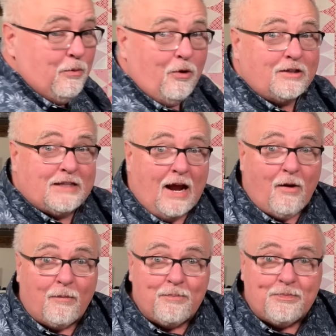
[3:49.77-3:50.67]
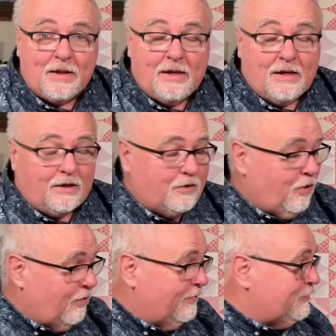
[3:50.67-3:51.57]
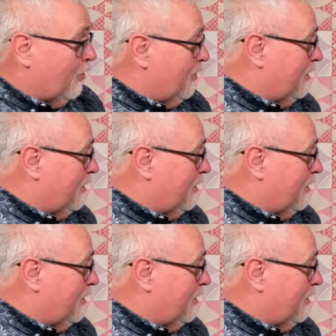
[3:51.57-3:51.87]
works out. Curves are a